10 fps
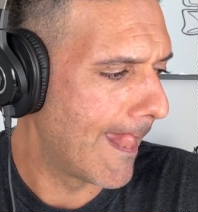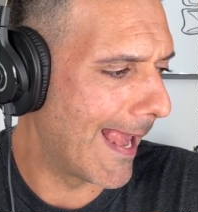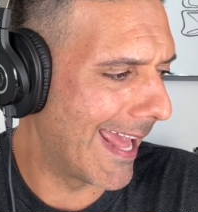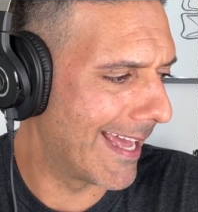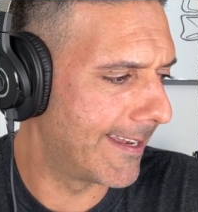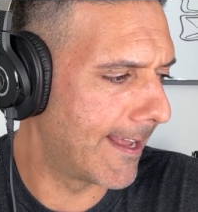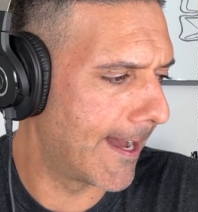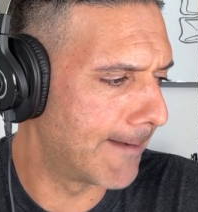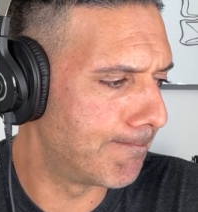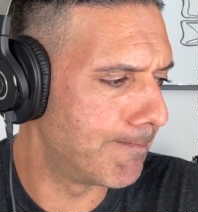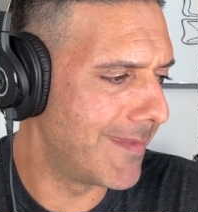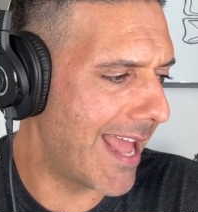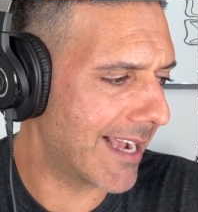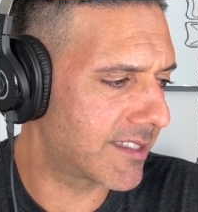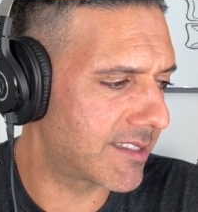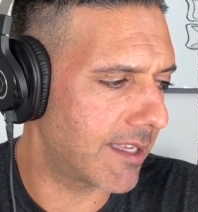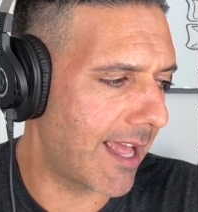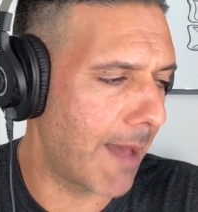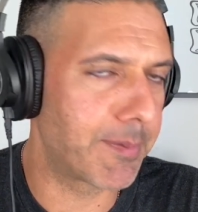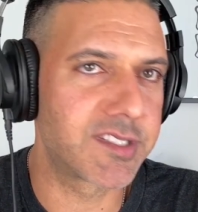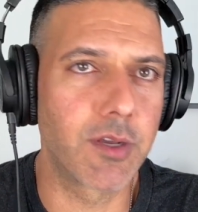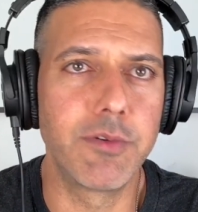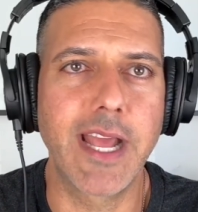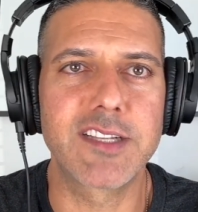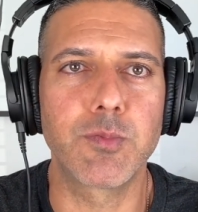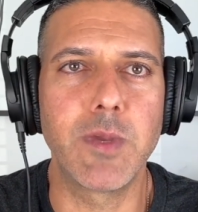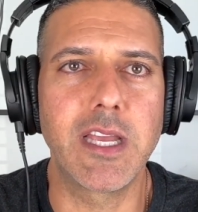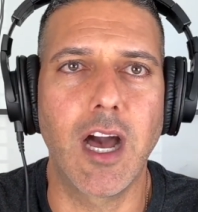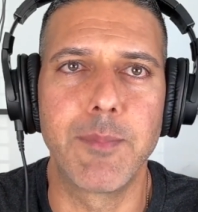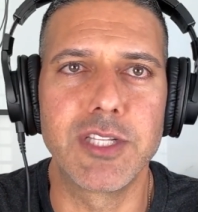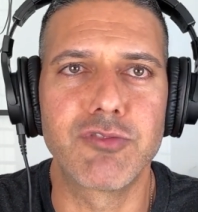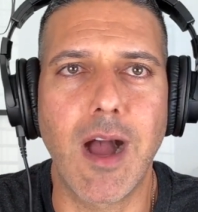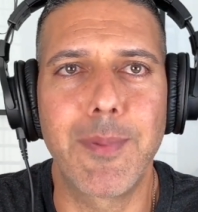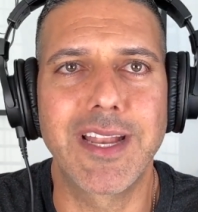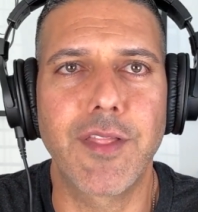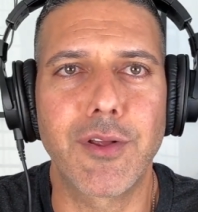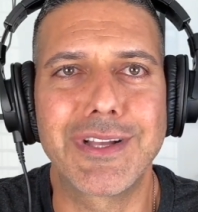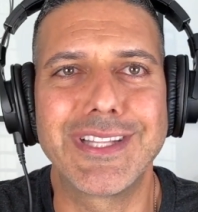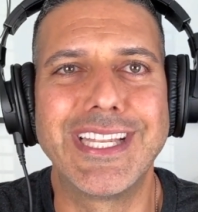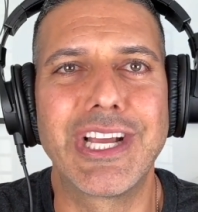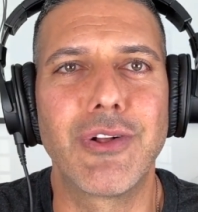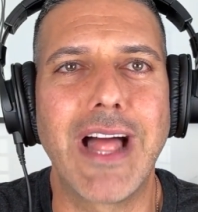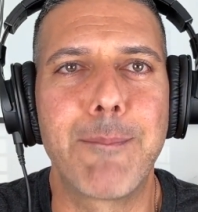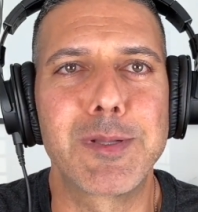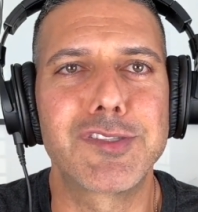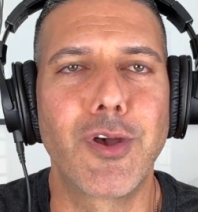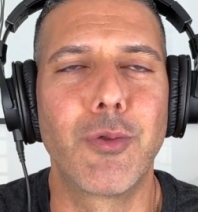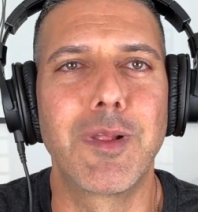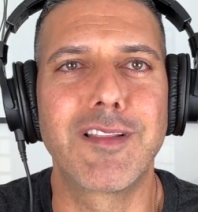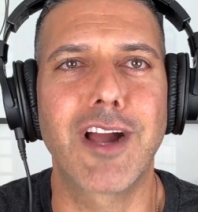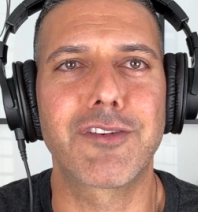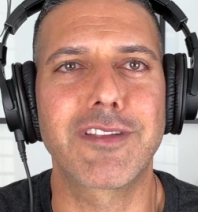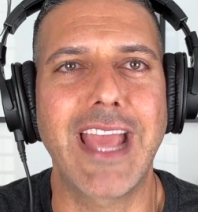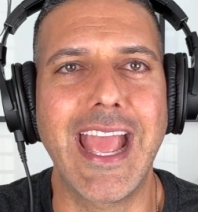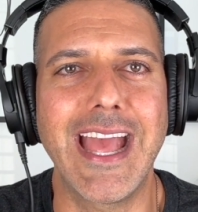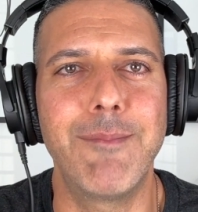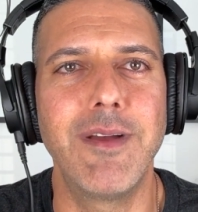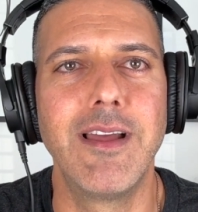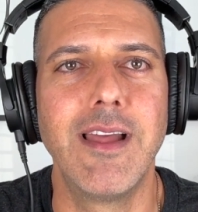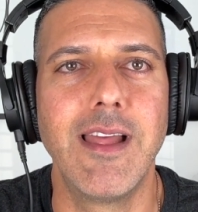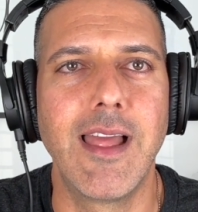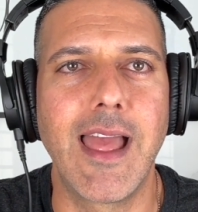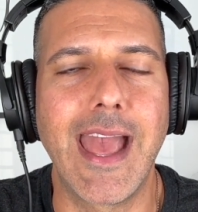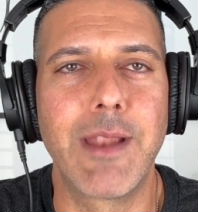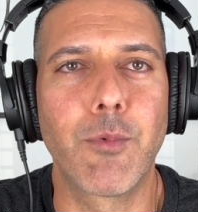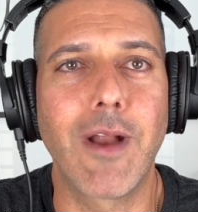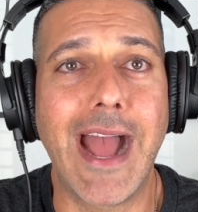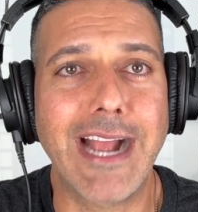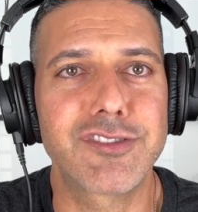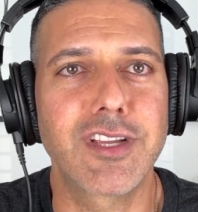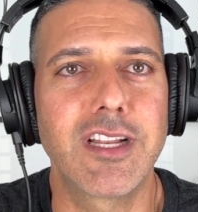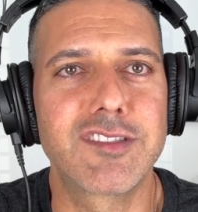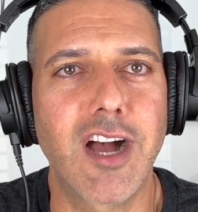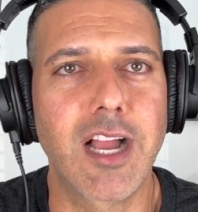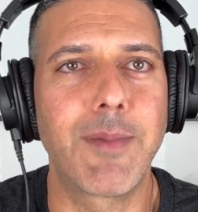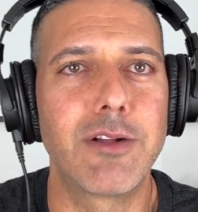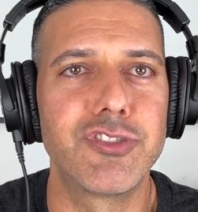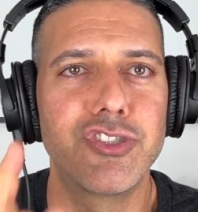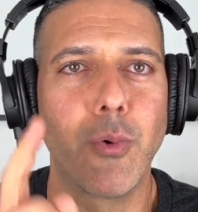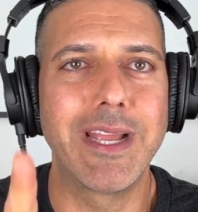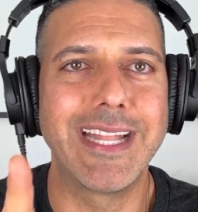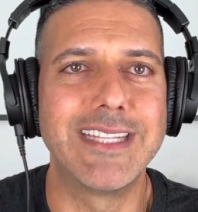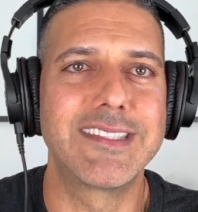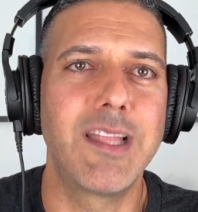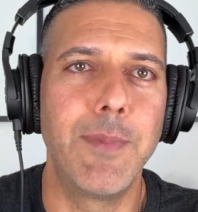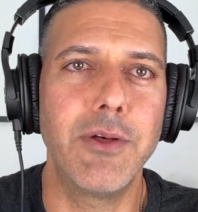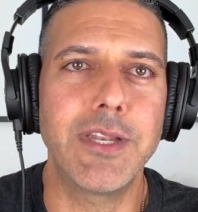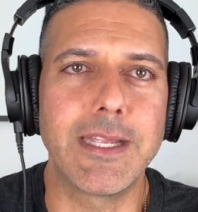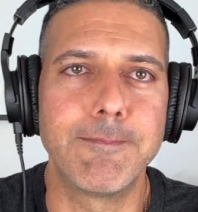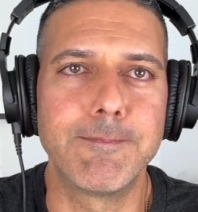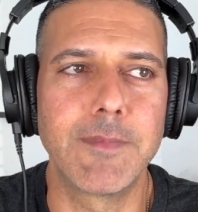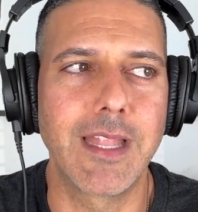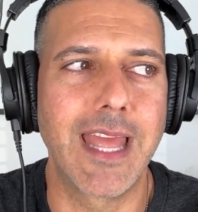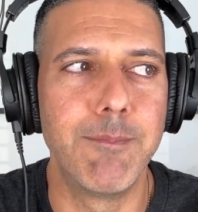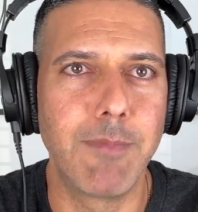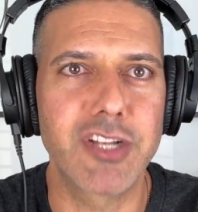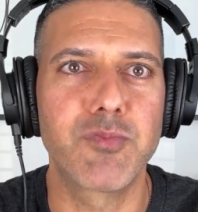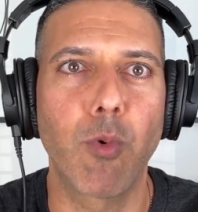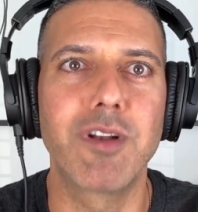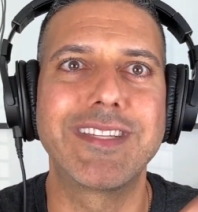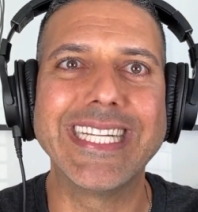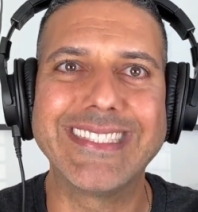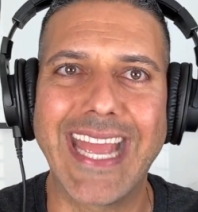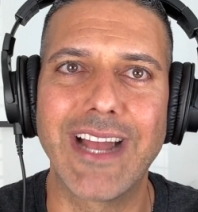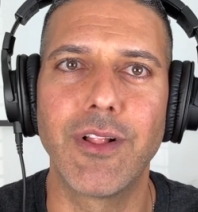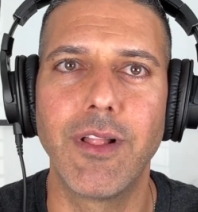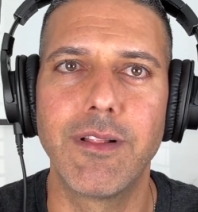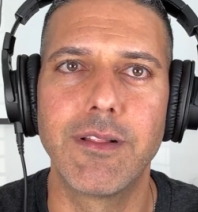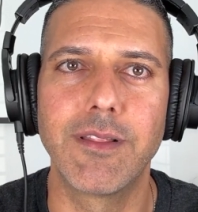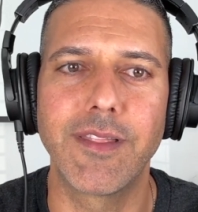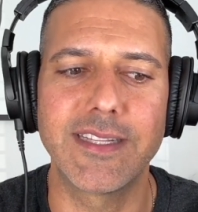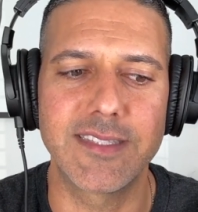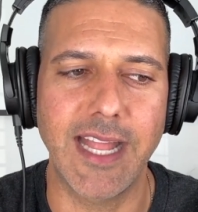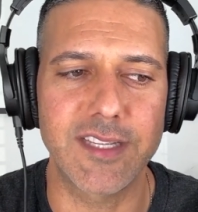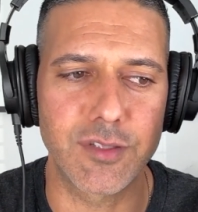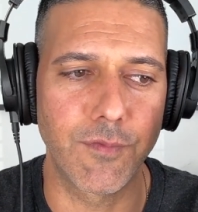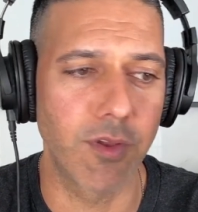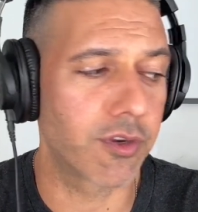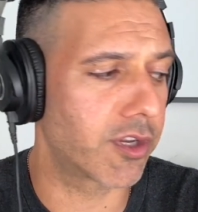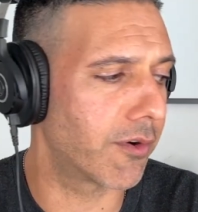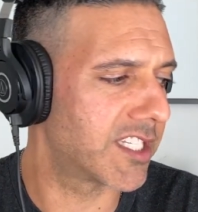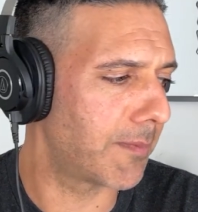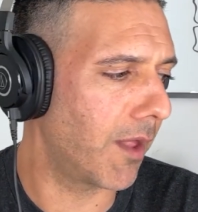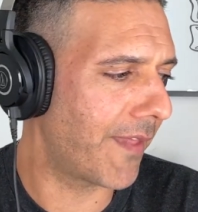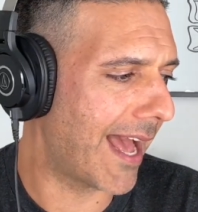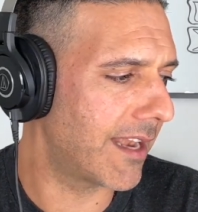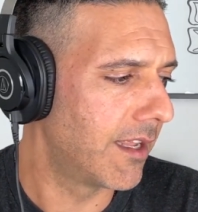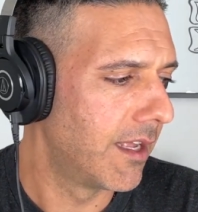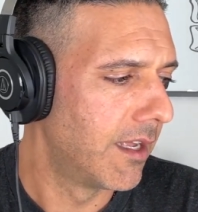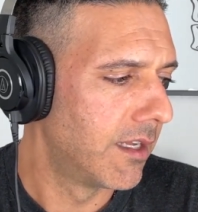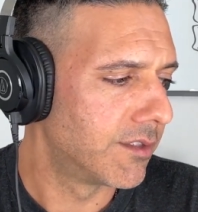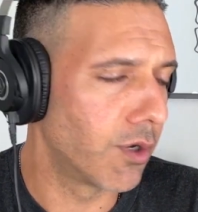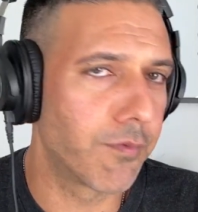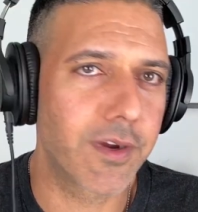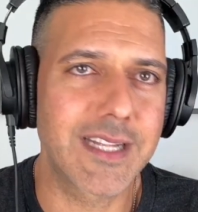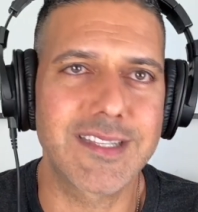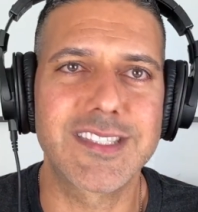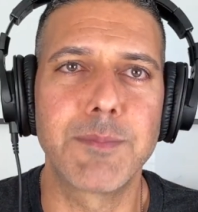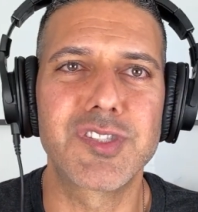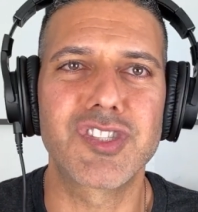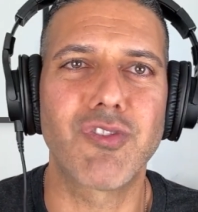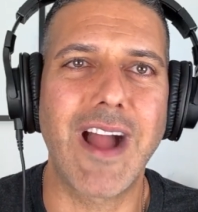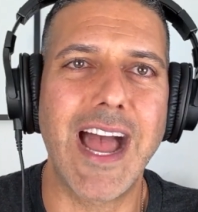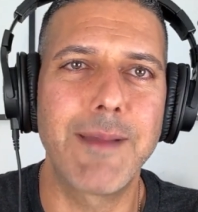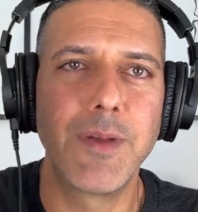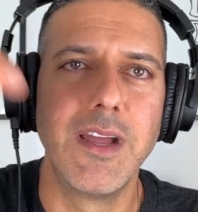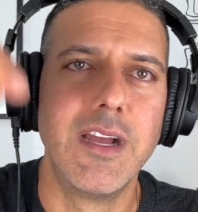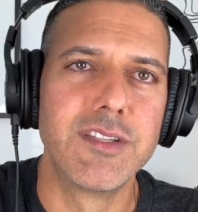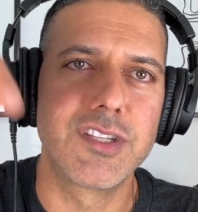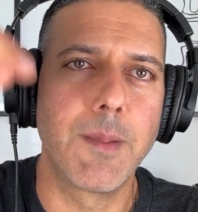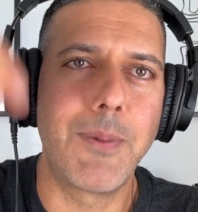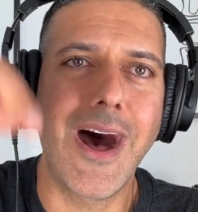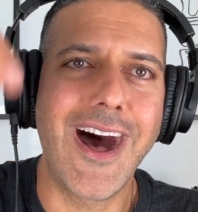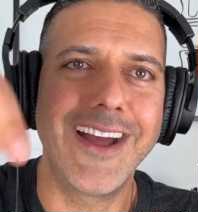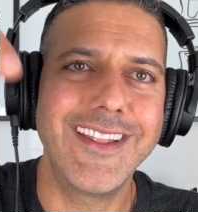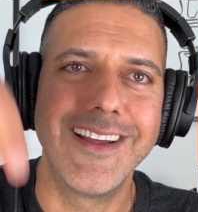And next episode, next week, I'll be dropping another clinical episode with Dr. Cam, and we're actually going to talk about joint instability in much more detail than today. So if you're curious about that, don't forget to subscribe to the pod.